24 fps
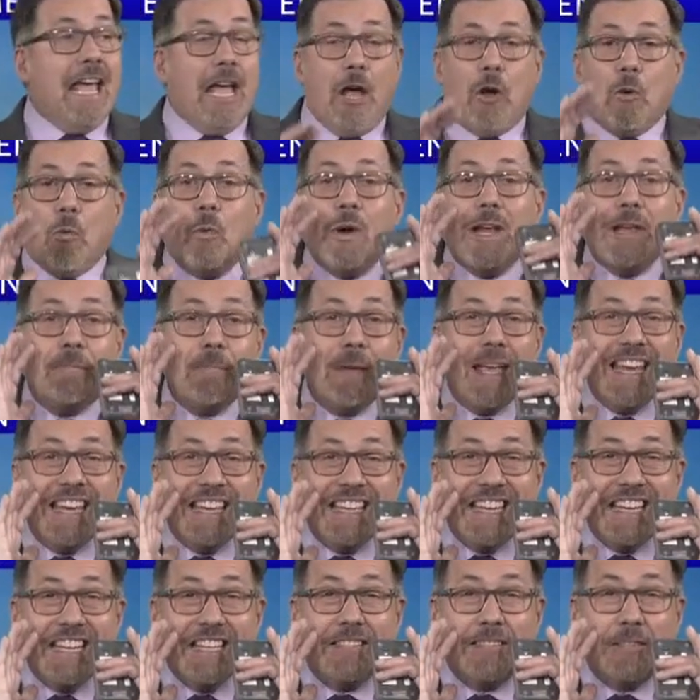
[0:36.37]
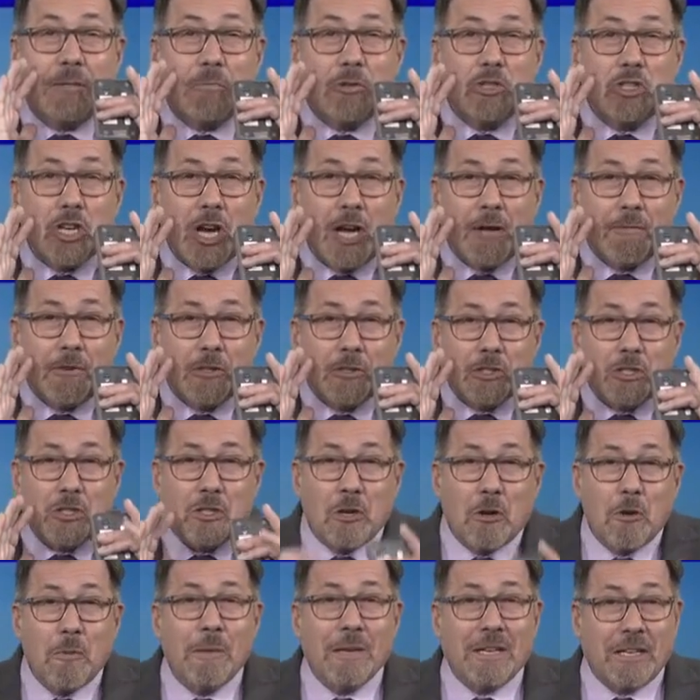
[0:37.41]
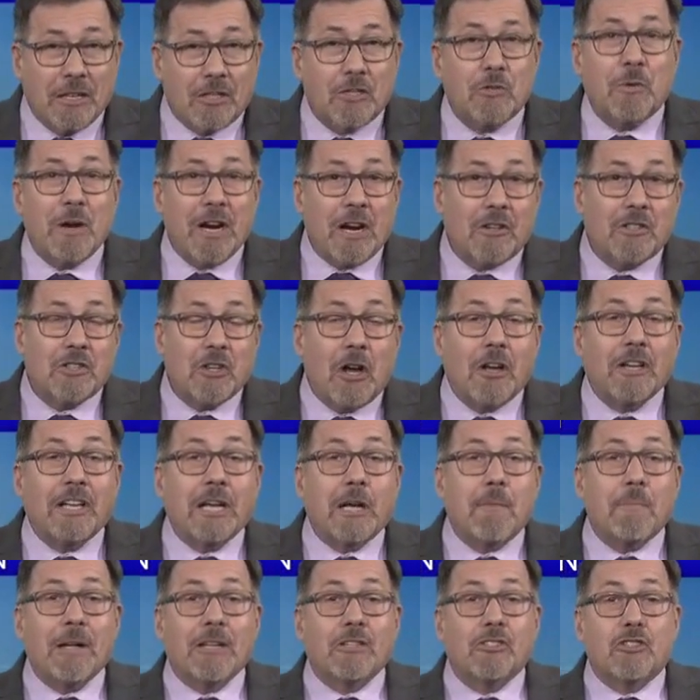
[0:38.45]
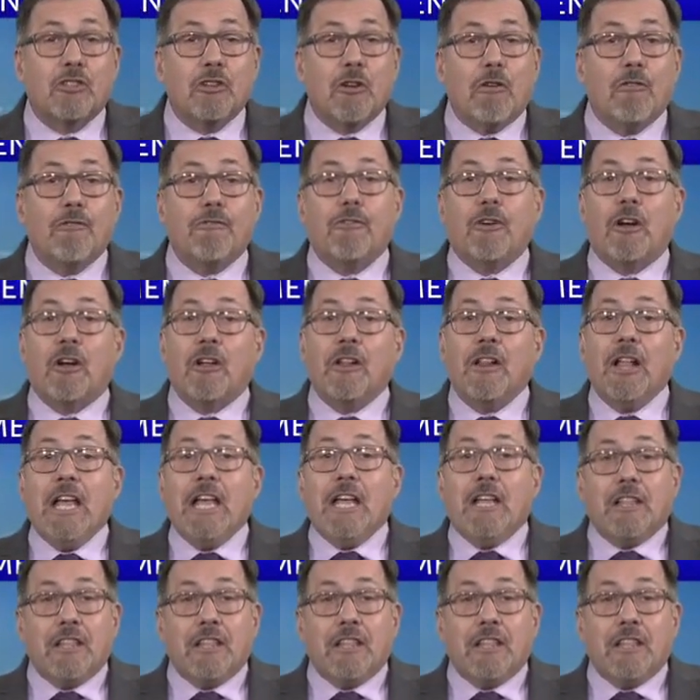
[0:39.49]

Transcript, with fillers: We may need some shovels too because we are talking about snowfall.